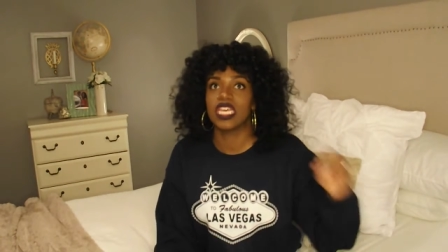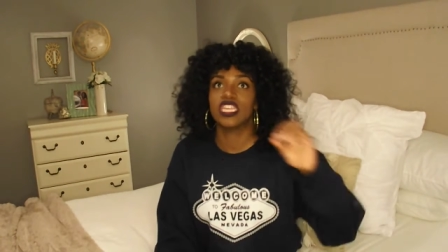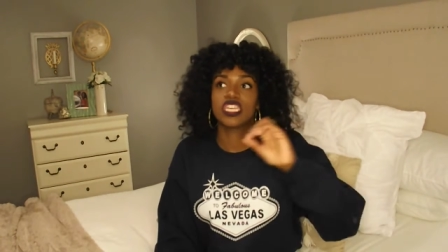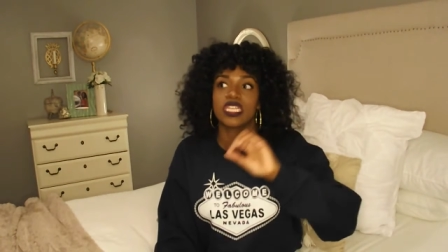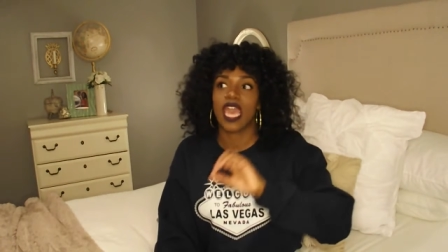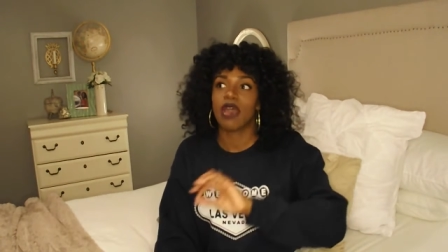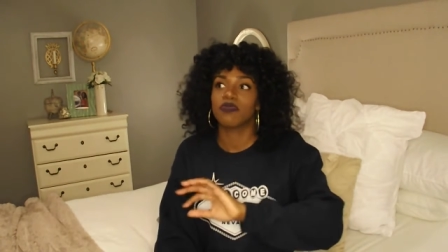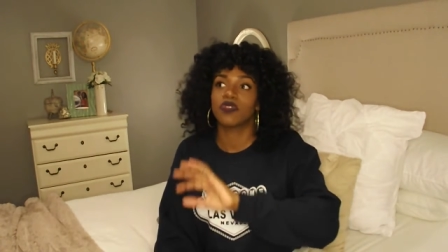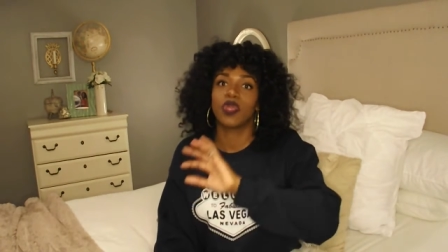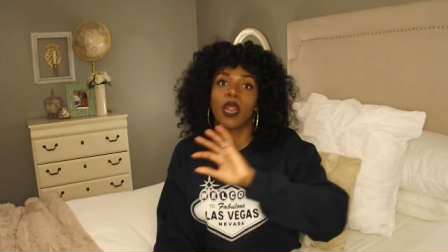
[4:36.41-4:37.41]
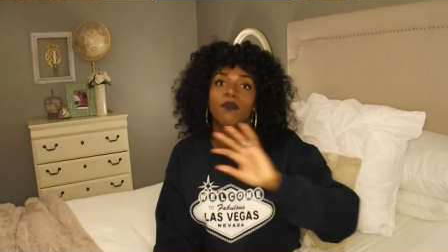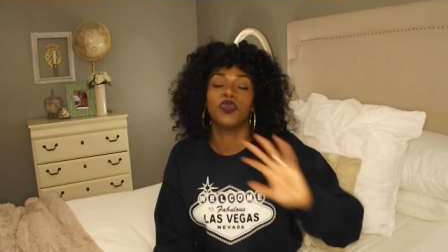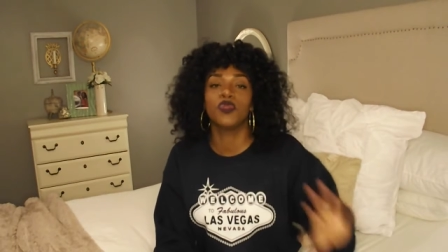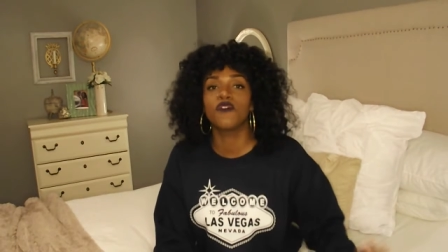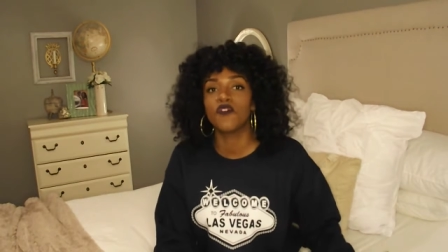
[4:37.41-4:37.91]
It's just absolutely a
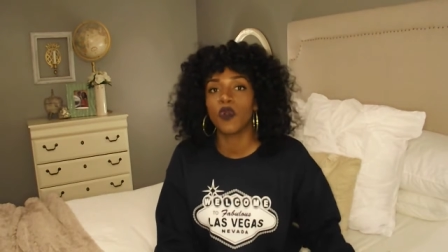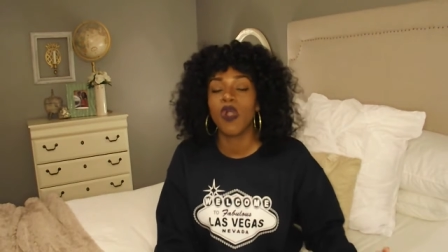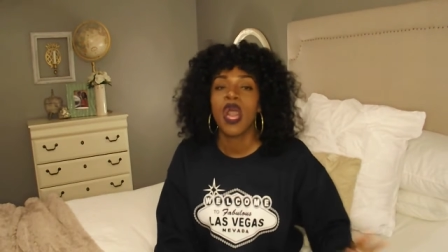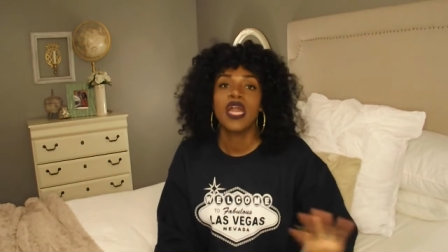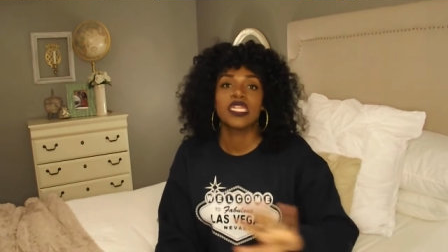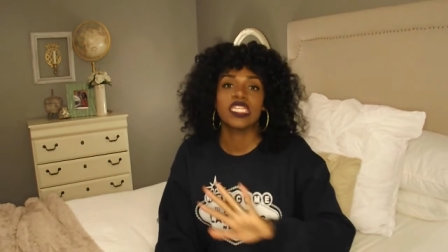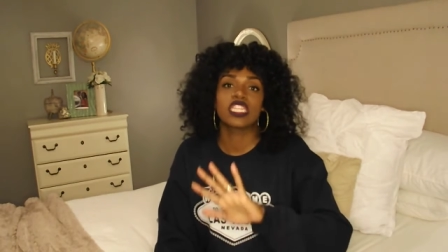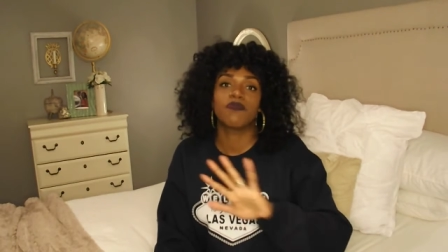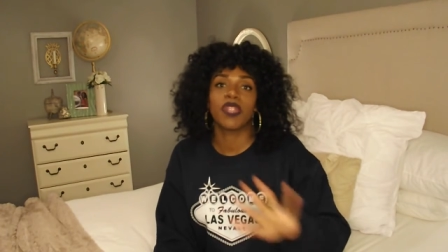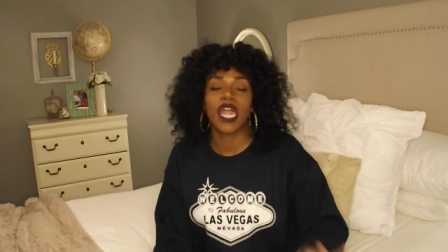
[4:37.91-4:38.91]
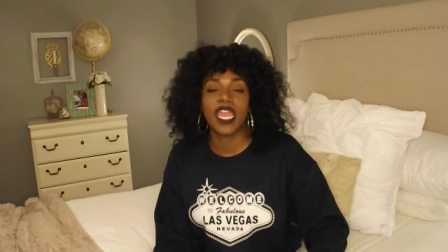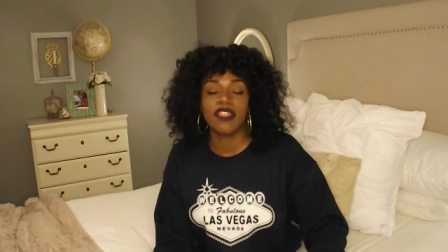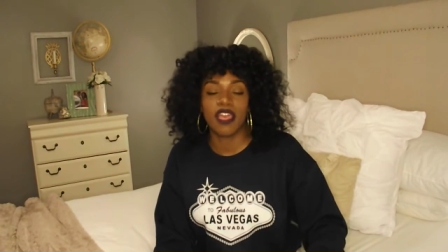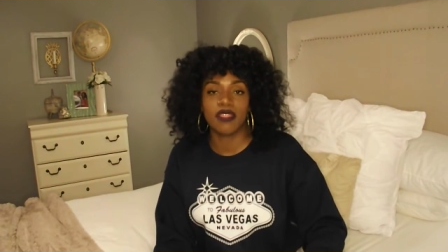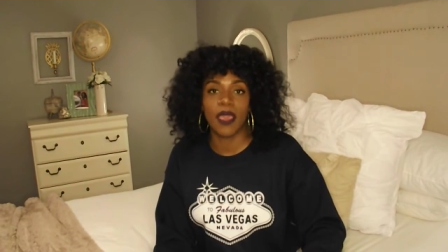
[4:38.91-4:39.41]
beautiful display
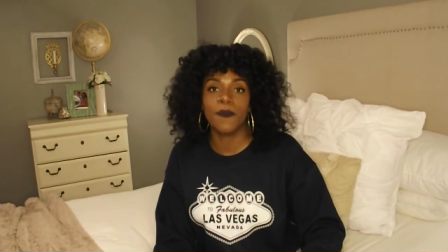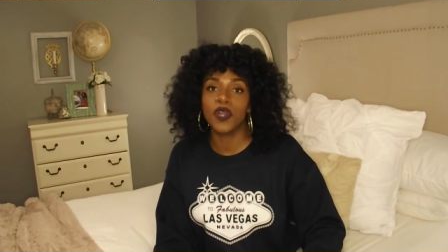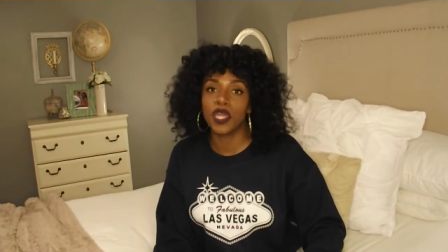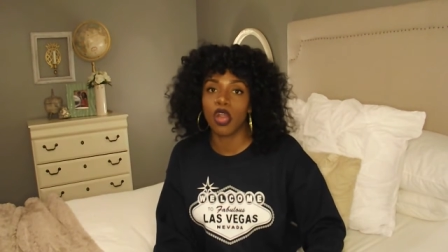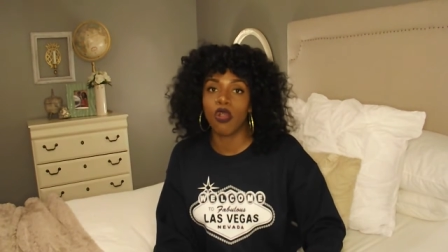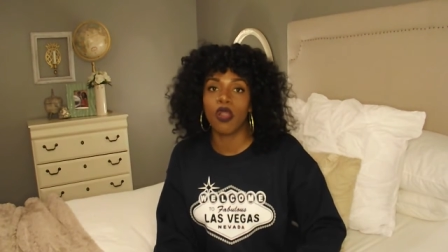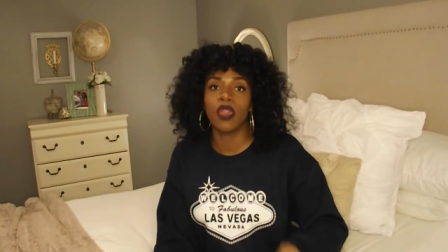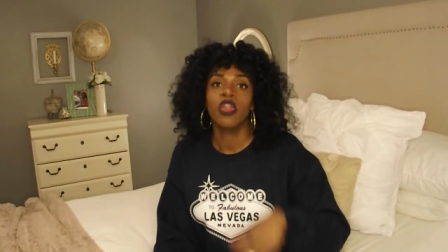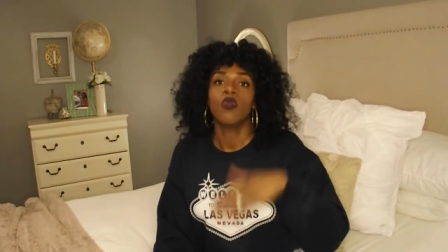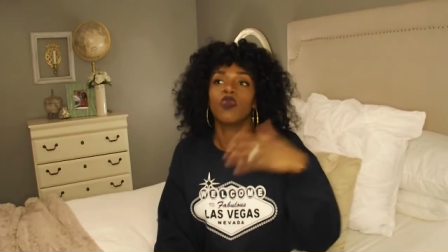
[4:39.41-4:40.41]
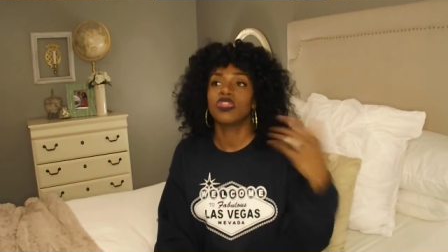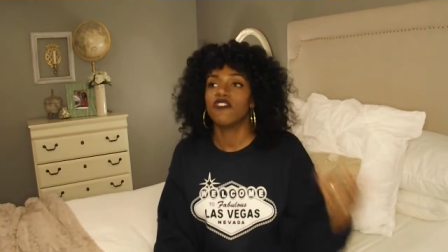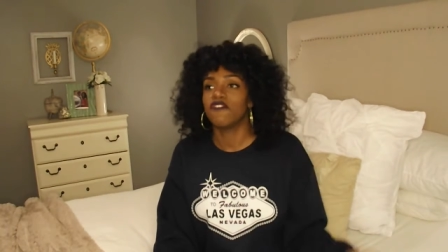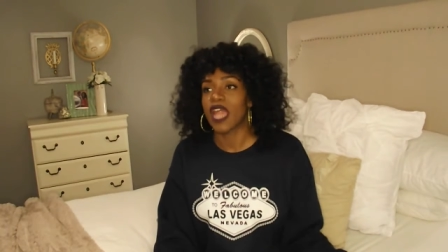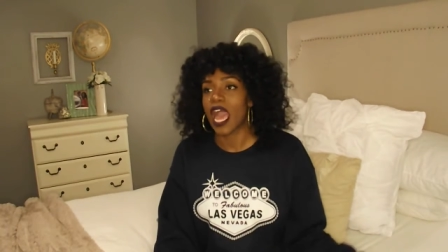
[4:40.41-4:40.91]
that they put on with the
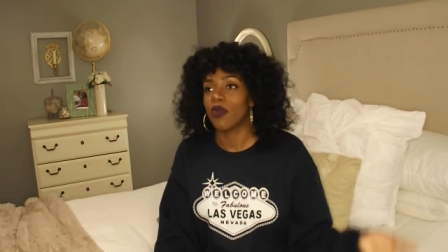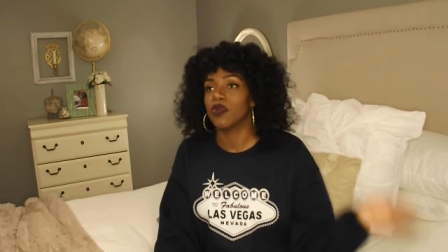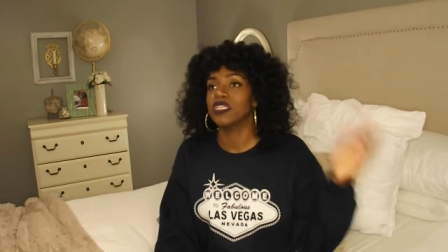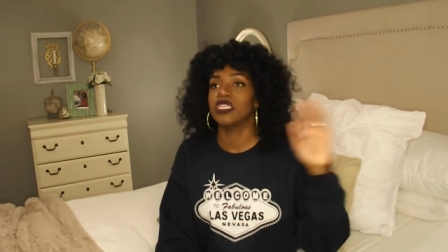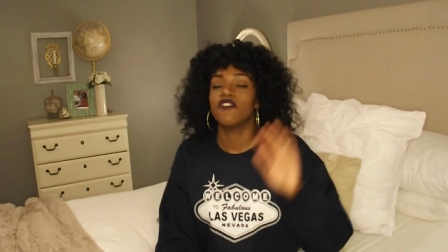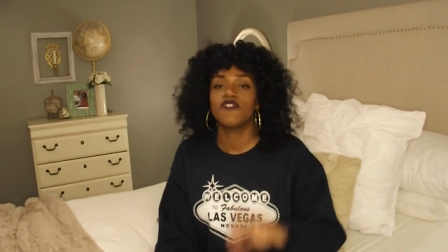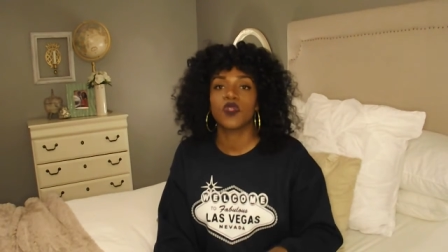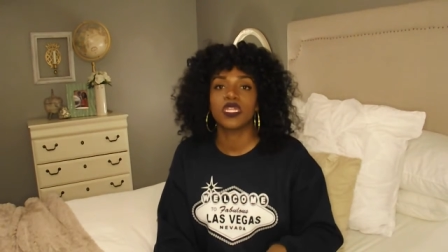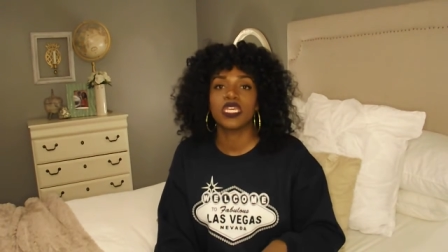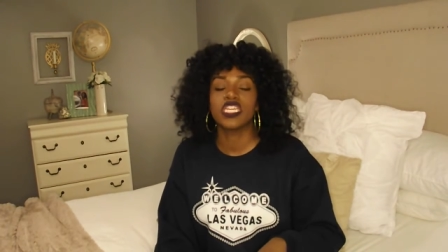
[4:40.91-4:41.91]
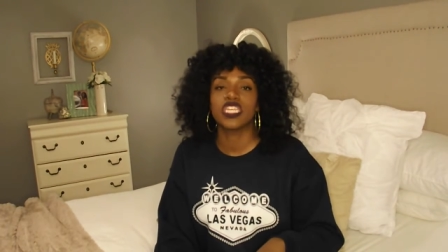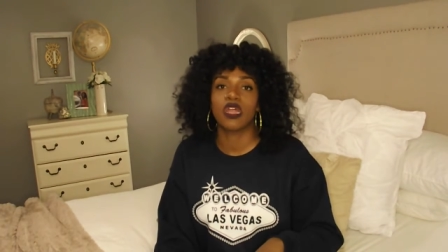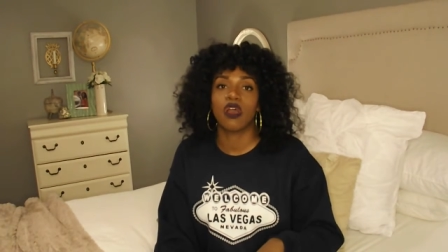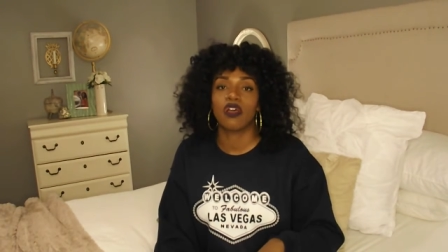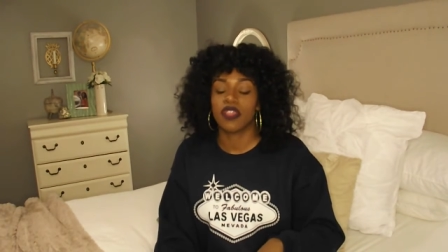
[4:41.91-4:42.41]
flowers and the foliage and
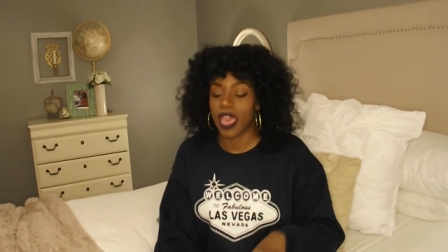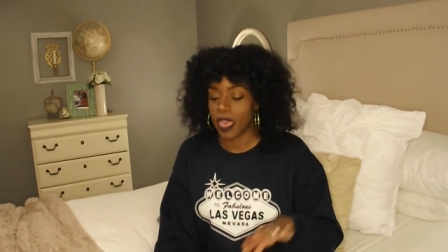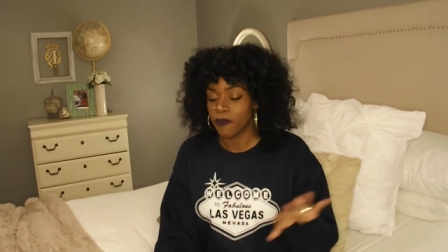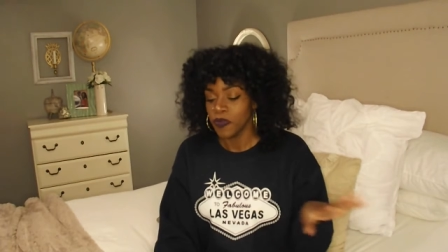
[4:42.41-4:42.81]
all that.